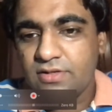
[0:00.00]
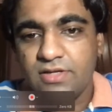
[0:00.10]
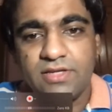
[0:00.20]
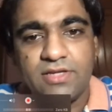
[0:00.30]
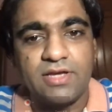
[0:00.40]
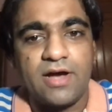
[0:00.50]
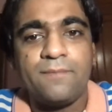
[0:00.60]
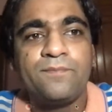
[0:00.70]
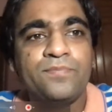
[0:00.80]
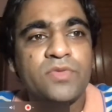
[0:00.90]
Yeah.
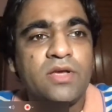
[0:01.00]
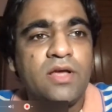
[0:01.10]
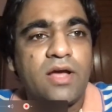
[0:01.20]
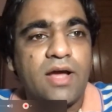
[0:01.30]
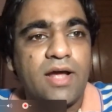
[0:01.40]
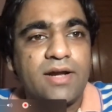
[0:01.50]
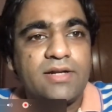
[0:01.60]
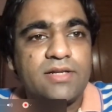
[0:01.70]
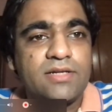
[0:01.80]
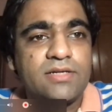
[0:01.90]

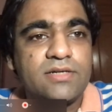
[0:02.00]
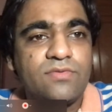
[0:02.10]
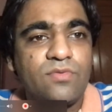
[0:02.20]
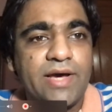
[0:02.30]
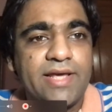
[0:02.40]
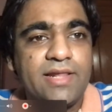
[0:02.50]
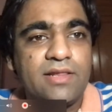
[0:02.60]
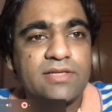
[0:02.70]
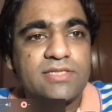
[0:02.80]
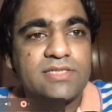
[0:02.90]
And while
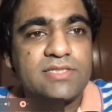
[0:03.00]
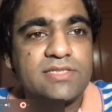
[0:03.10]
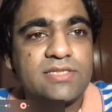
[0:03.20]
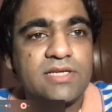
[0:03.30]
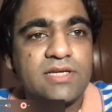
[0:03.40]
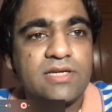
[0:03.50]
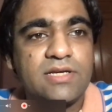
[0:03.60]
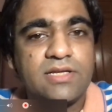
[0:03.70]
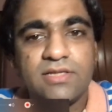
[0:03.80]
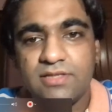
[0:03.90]
this is
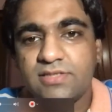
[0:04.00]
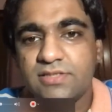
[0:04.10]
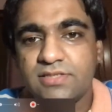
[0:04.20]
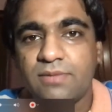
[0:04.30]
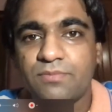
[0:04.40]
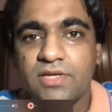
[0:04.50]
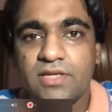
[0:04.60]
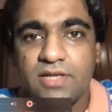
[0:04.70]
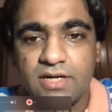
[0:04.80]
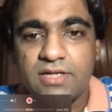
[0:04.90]

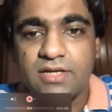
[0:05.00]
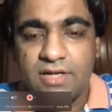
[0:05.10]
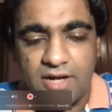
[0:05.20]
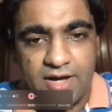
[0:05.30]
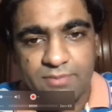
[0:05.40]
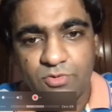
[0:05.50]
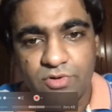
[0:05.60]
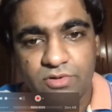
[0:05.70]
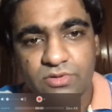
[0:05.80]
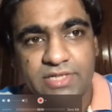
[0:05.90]
something that I'm
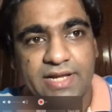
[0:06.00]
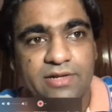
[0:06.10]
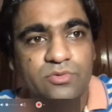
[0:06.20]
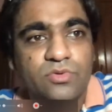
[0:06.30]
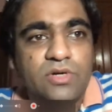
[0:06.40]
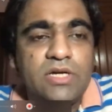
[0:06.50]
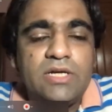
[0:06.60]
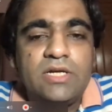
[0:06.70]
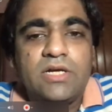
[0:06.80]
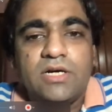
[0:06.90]
going to tell you,
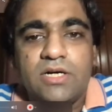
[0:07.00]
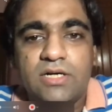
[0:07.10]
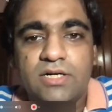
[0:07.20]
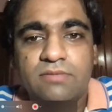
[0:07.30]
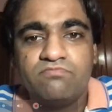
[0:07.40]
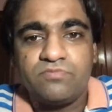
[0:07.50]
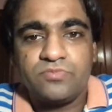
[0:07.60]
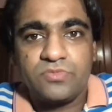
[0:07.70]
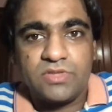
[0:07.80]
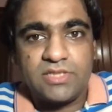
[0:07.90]

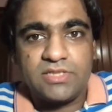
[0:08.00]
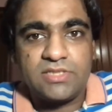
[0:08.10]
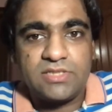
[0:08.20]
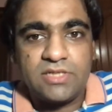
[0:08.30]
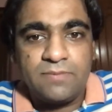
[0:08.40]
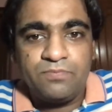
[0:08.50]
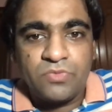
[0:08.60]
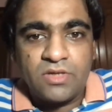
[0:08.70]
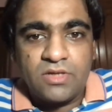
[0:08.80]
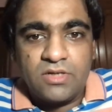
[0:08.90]
this
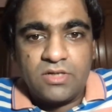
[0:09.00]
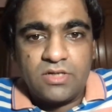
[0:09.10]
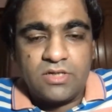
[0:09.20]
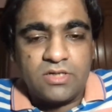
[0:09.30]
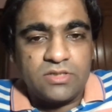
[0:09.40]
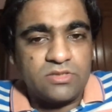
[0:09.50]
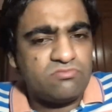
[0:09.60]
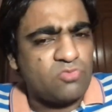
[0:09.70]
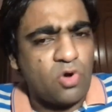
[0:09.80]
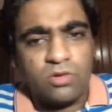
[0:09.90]

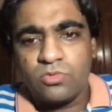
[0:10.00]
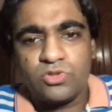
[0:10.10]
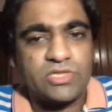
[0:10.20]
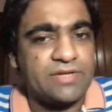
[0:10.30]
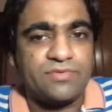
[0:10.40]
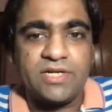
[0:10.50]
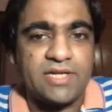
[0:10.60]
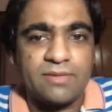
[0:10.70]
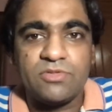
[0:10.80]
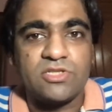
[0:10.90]
almost every
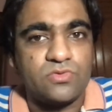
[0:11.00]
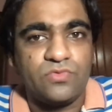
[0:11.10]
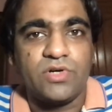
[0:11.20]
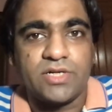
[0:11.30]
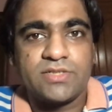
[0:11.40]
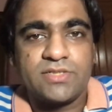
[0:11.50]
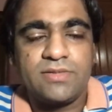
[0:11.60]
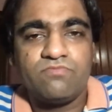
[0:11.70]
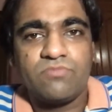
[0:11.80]
time this works.